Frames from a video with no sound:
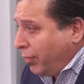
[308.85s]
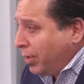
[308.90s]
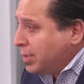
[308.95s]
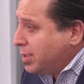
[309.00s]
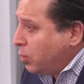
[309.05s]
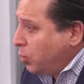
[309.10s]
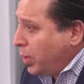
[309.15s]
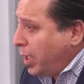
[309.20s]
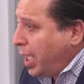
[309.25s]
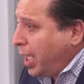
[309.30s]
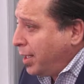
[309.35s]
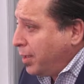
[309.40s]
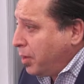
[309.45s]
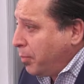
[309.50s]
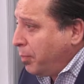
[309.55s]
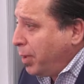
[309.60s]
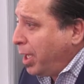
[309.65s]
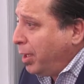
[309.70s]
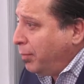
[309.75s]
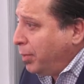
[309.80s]
events that we had in
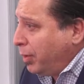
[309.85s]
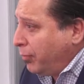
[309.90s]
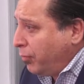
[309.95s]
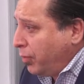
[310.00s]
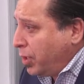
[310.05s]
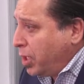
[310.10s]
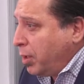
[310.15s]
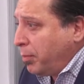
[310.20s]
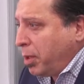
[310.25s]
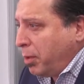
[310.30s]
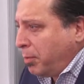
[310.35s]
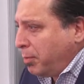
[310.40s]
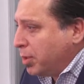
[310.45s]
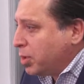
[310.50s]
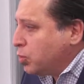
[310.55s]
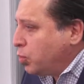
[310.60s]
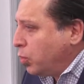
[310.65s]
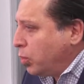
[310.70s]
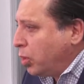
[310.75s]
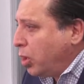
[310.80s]
the pipeline for the upcoming months